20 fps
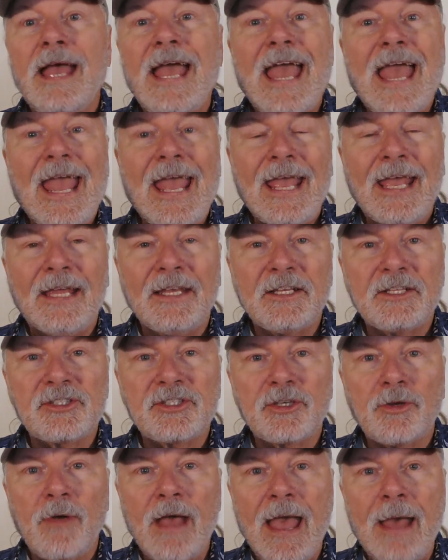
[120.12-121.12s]
And it
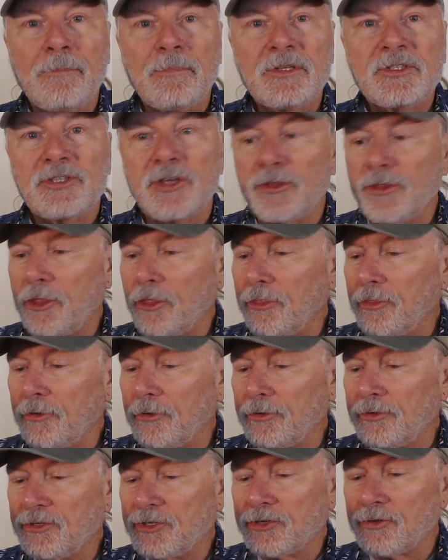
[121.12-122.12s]
so happens on the
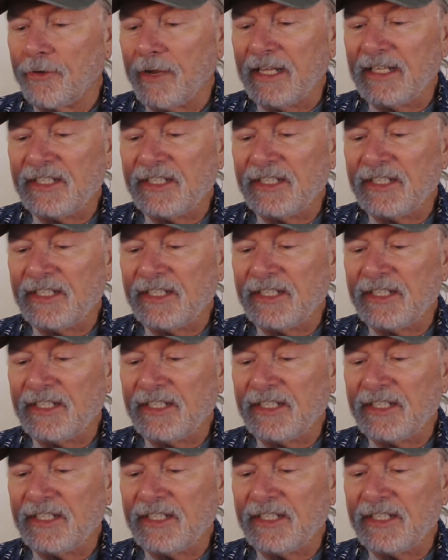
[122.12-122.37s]
third string,